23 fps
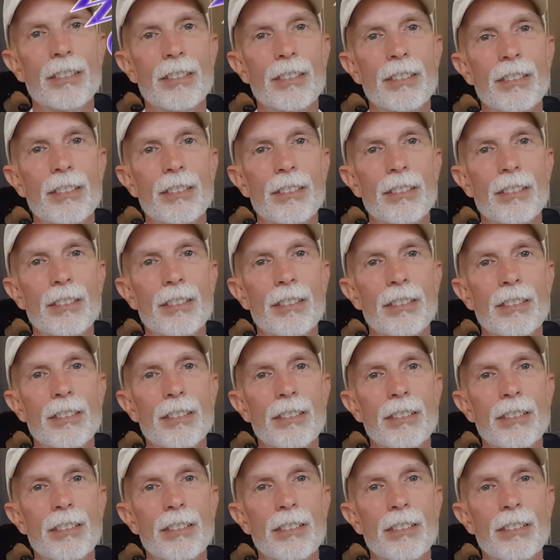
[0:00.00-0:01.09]

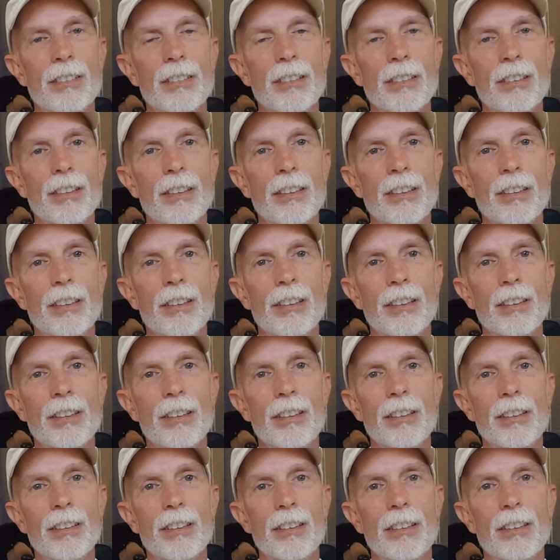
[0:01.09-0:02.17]

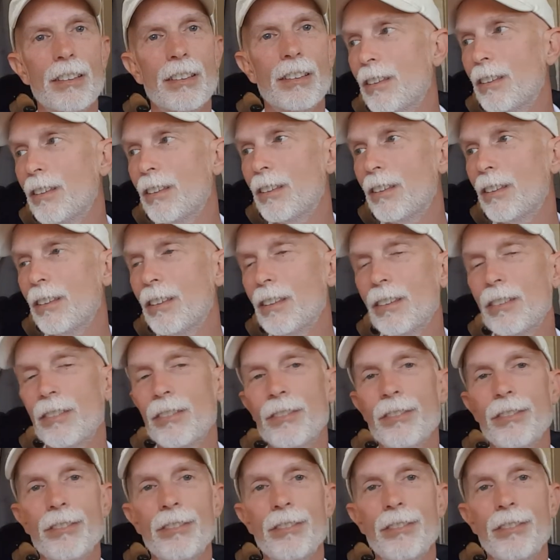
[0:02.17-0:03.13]
No words are spoken by the person on screen.